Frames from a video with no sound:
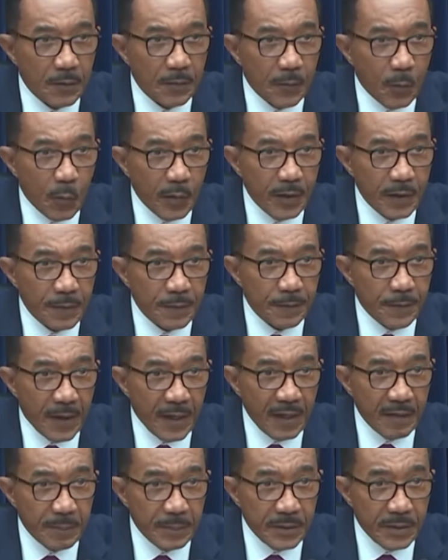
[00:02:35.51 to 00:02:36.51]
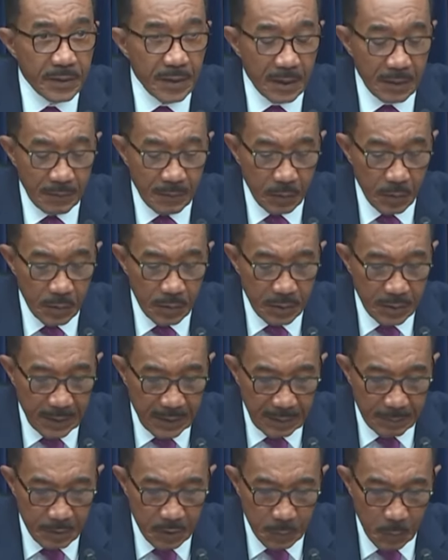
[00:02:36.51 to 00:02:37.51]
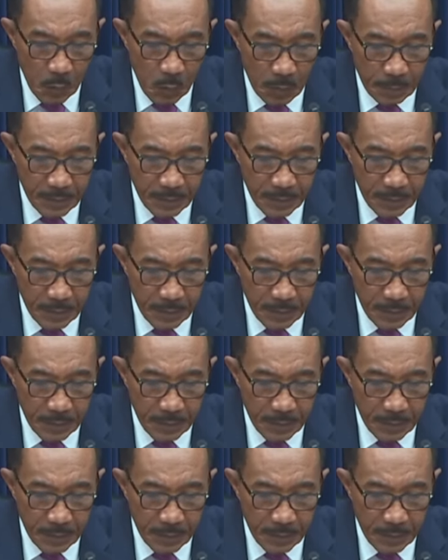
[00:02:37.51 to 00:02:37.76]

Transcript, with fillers: 45% of those same small